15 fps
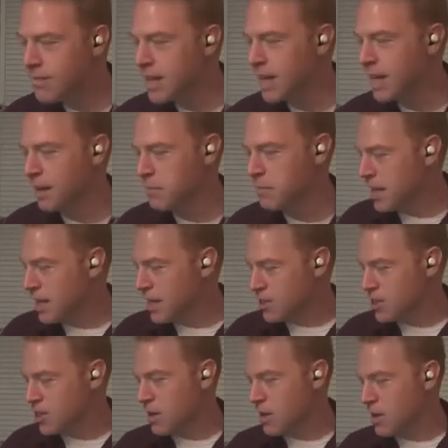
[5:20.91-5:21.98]
Um,
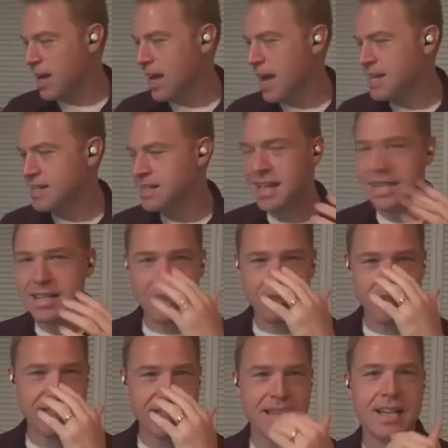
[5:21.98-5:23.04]
so uh, as as
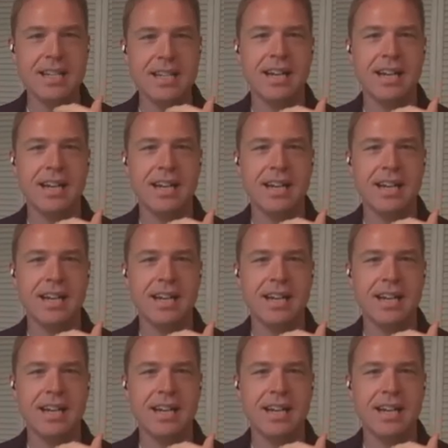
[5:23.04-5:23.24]
Laura said,